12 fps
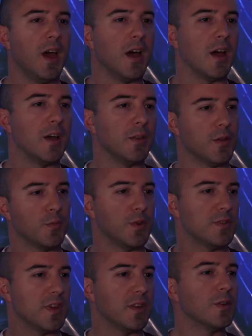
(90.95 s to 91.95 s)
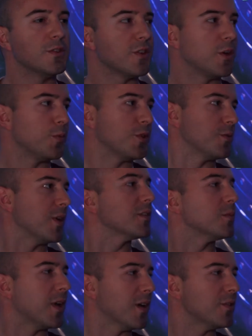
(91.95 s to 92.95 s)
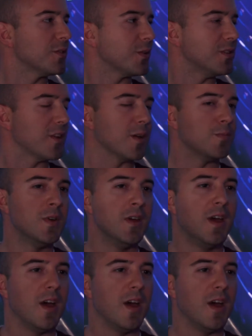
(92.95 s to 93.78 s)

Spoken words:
and then we said, let's try and resurrect him now, it's the right time,